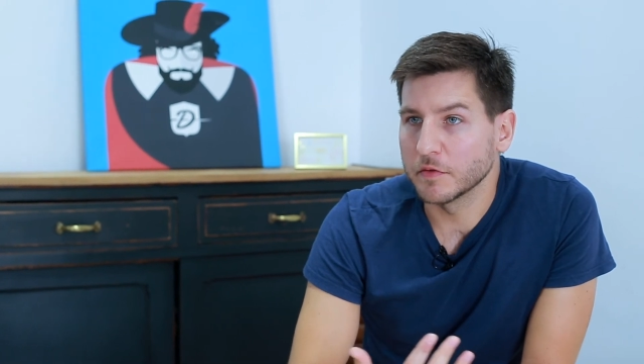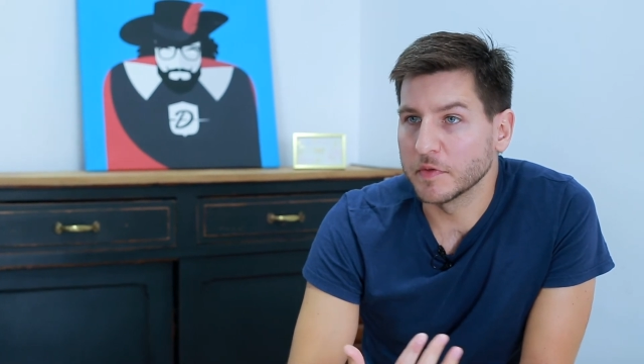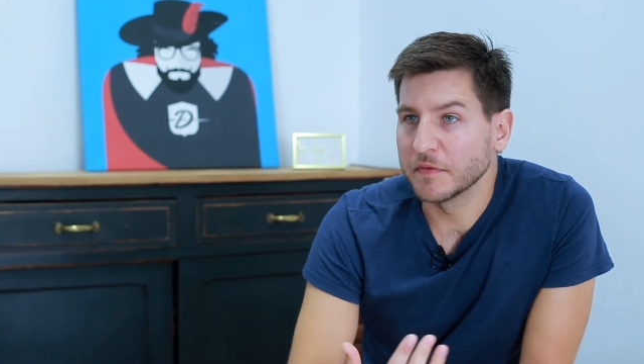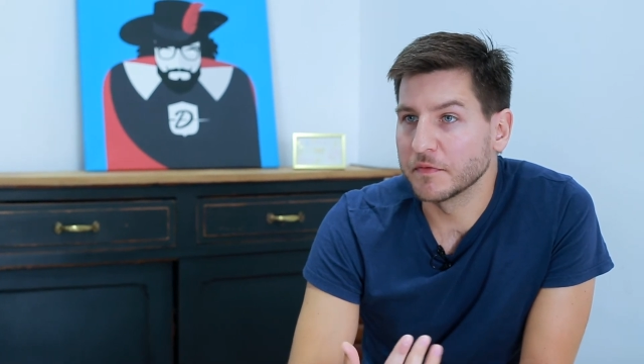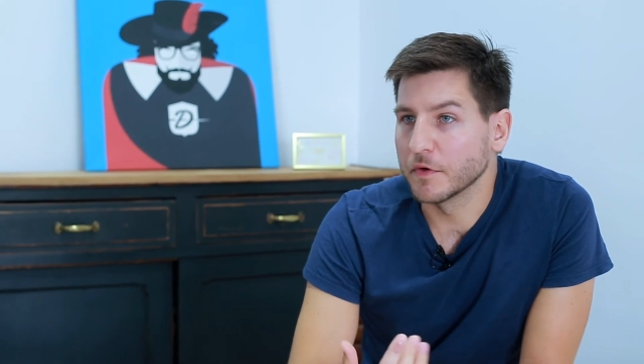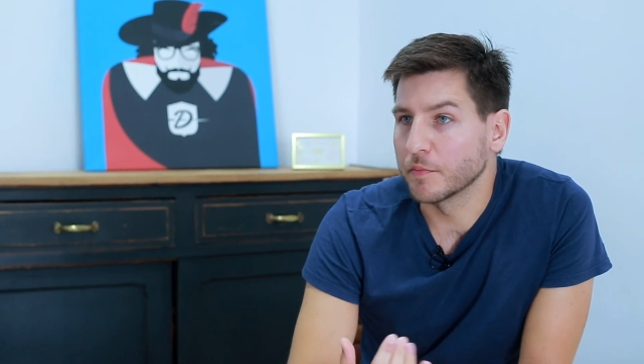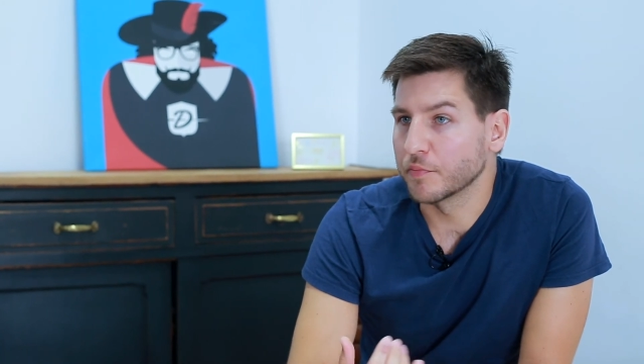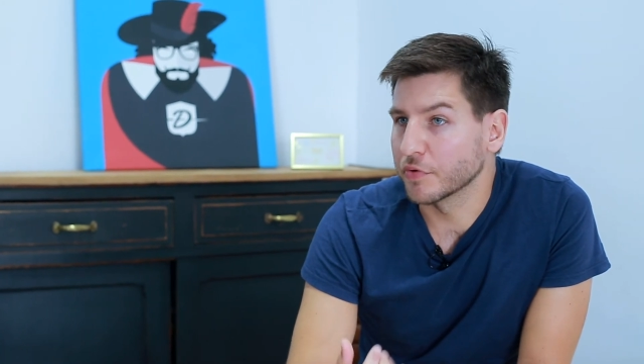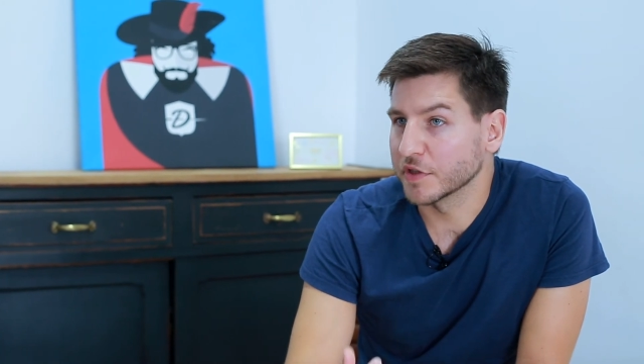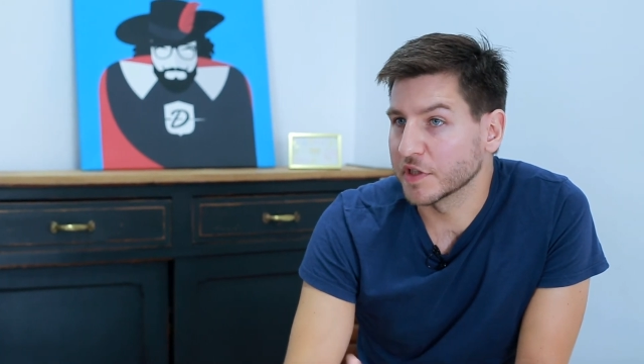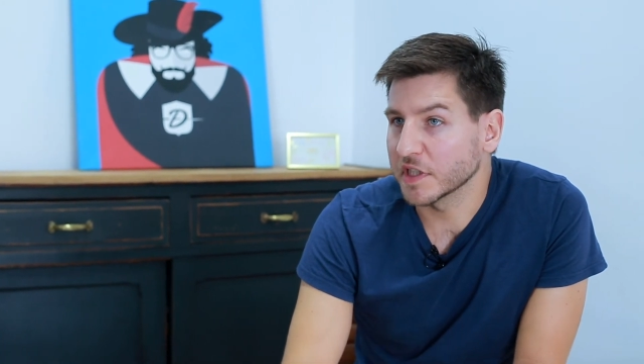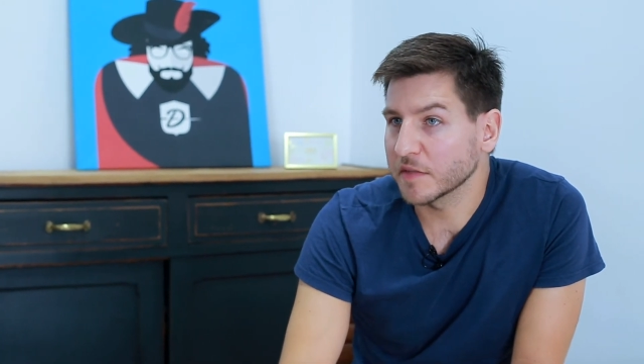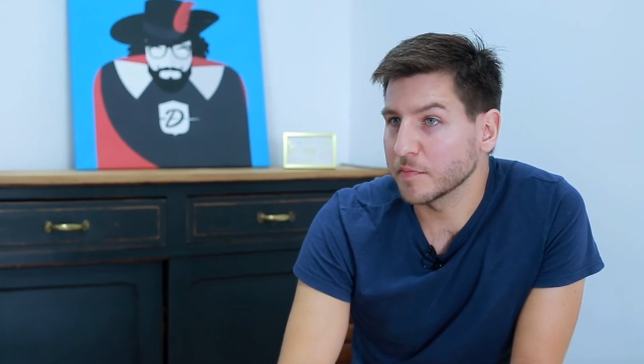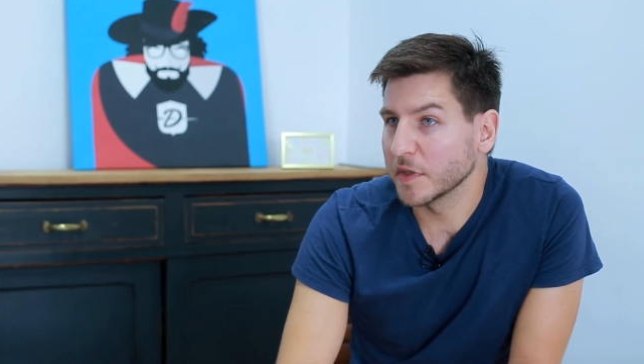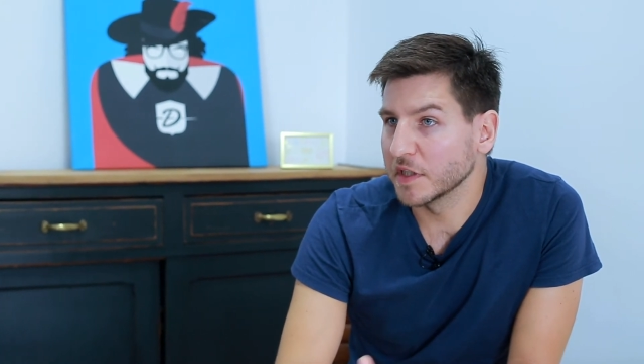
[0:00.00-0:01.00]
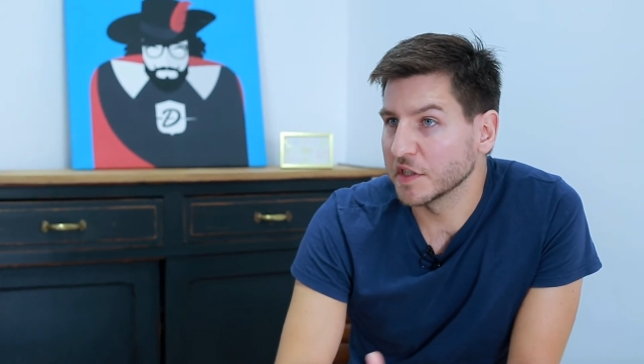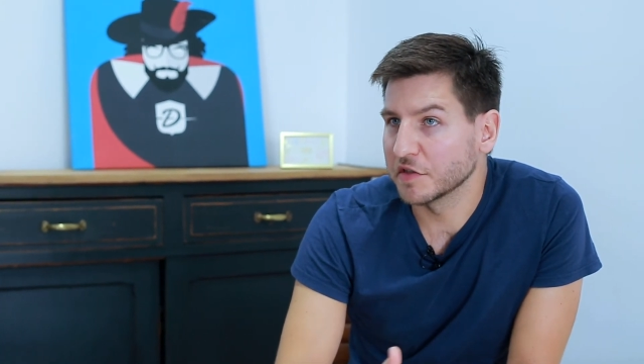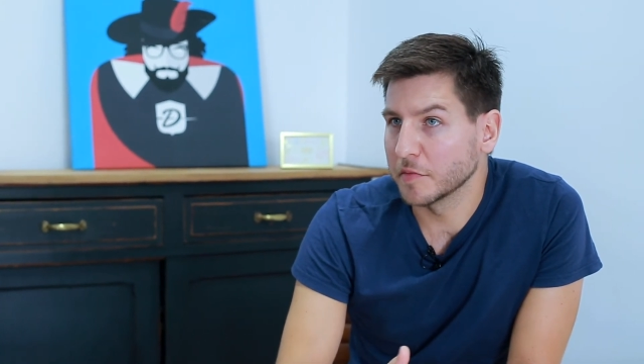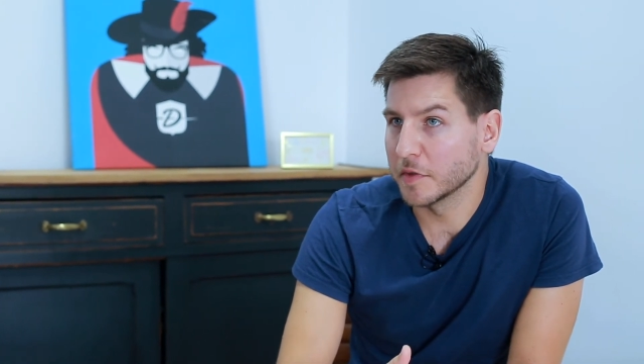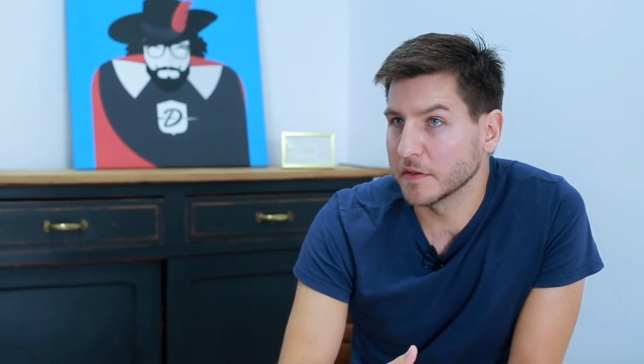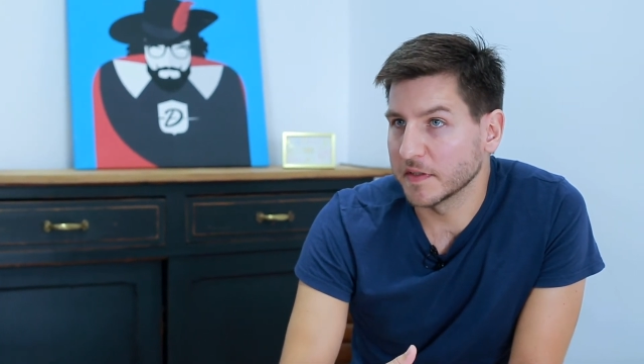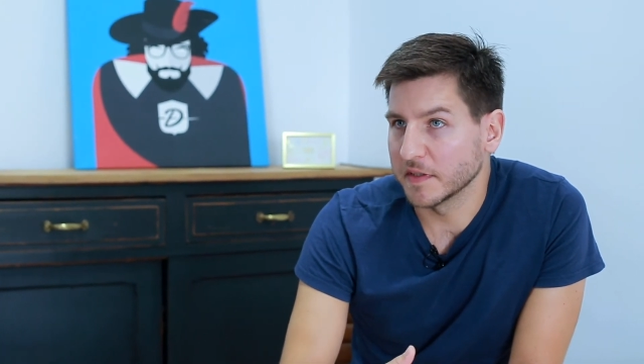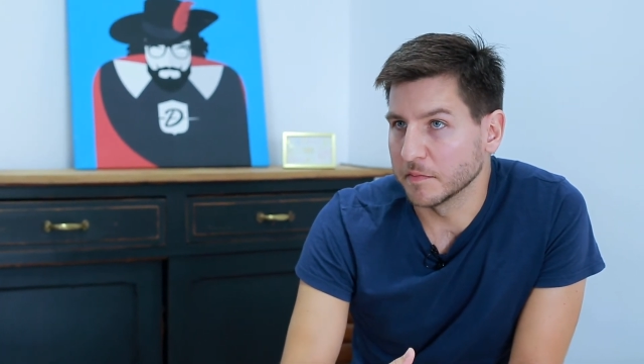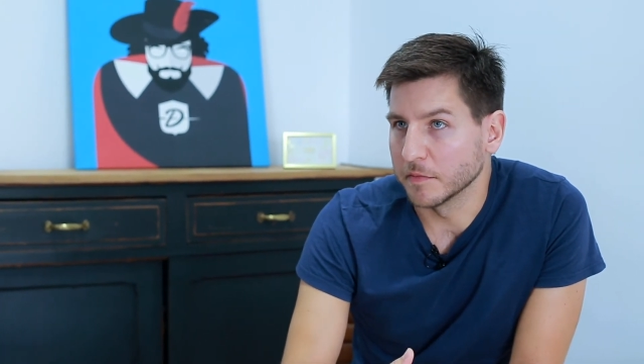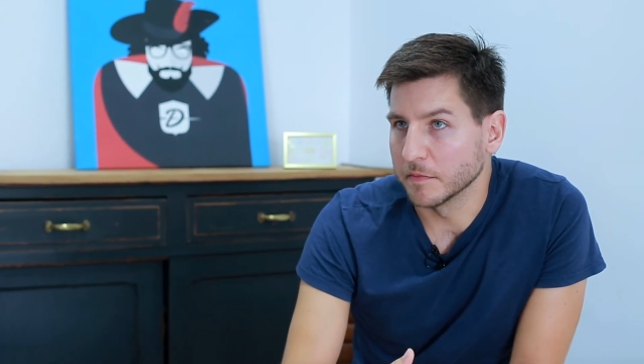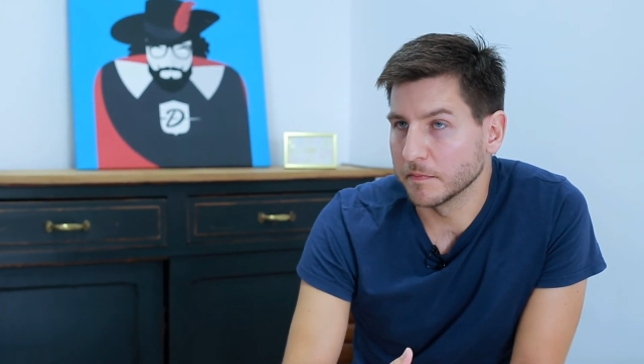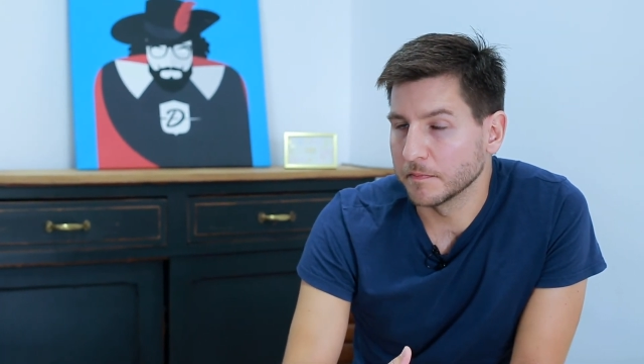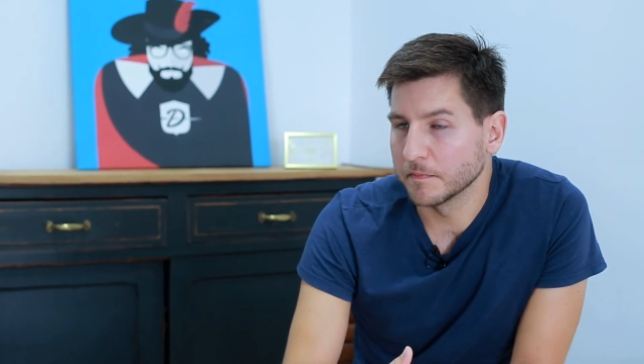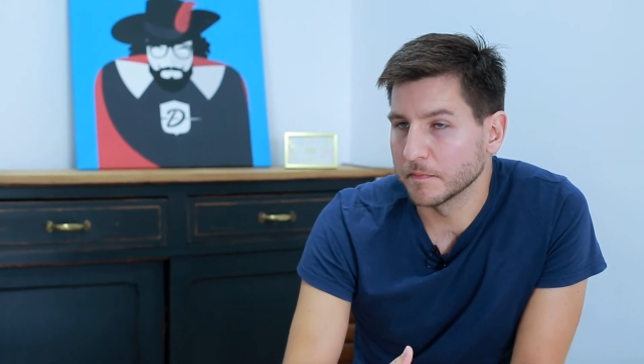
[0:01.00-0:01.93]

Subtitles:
with the project management team.